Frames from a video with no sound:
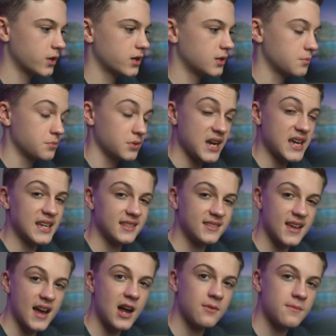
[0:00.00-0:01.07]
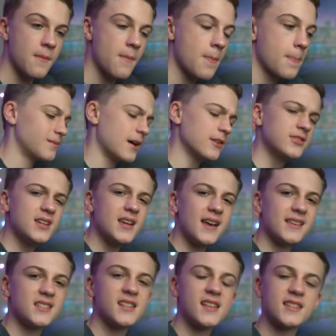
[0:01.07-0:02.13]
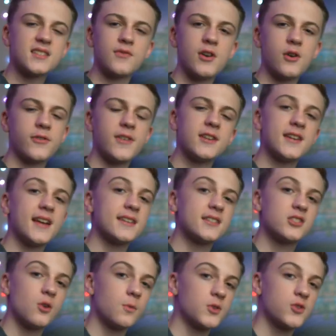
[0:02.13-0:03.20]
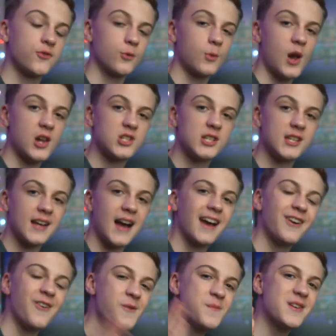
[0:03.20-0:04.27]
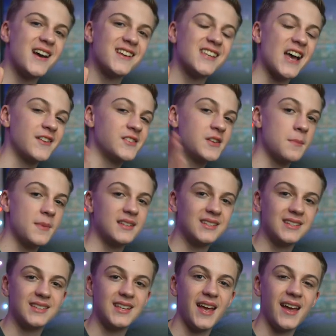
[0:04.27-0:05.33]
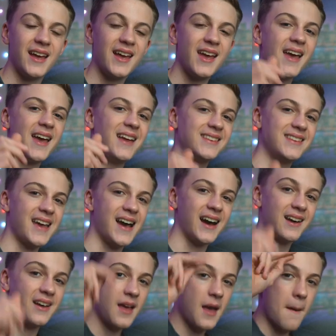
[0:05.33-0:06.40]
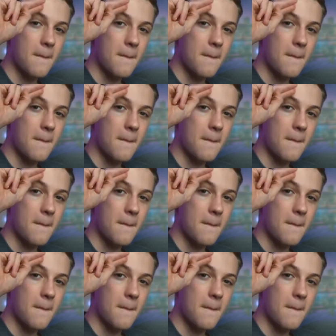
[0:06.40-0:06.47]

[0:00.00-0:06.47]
work and break it down. I'll see you guys in the next video. Thank you guys so much for watching. I hope you guys have an amazing day, and yeah,